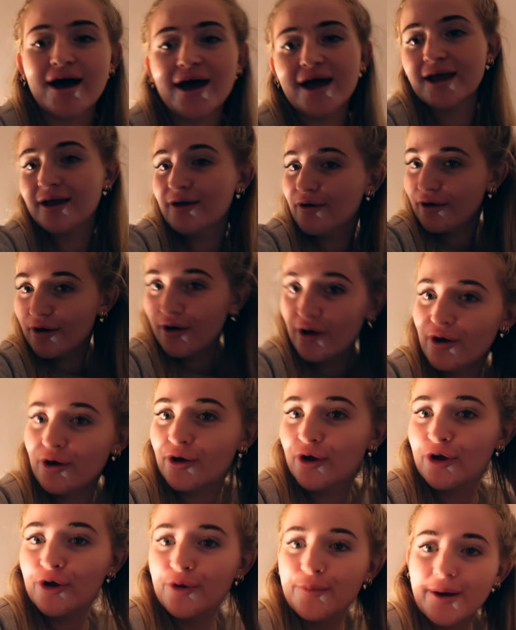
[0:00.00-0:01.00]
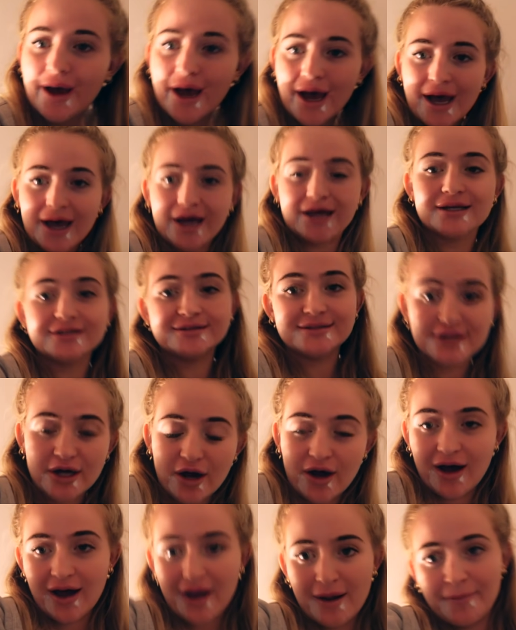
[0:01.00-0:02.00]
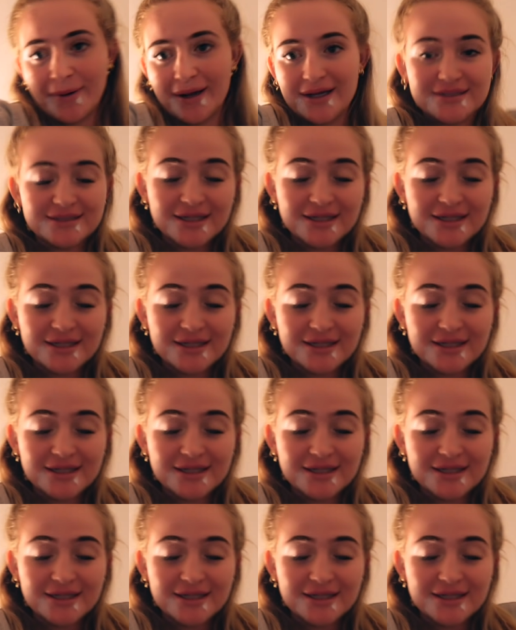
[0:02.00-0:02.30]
I got home and I